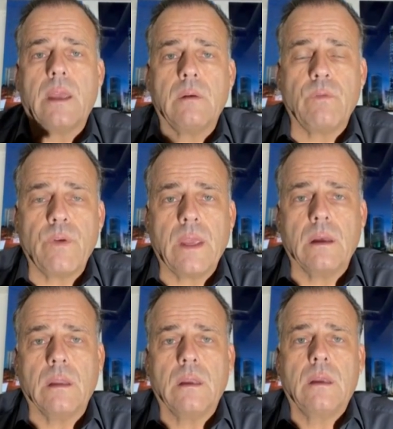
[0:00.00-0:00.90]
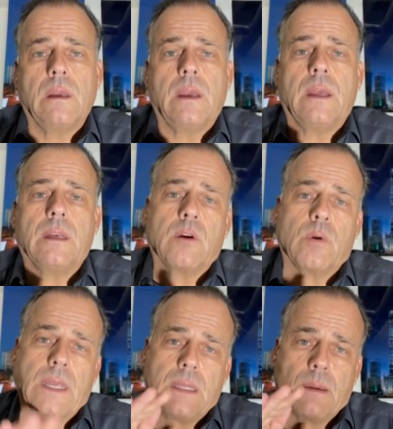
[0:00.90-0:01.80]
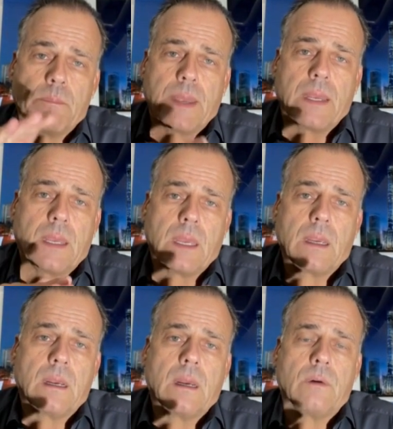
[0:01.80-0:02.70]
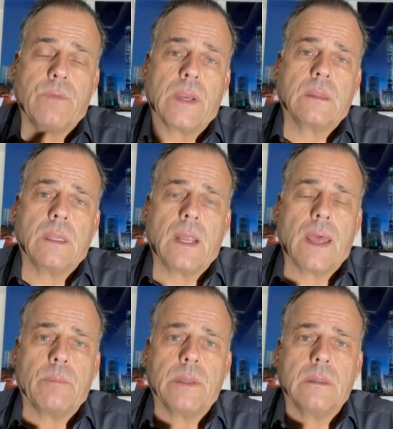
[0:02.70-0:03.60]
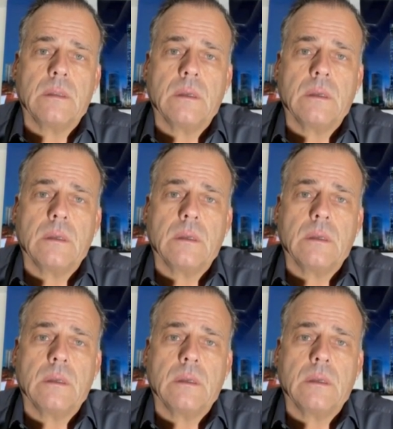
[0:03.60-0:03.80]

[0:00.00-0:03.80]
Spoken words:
and fail and create the pancake effect that happened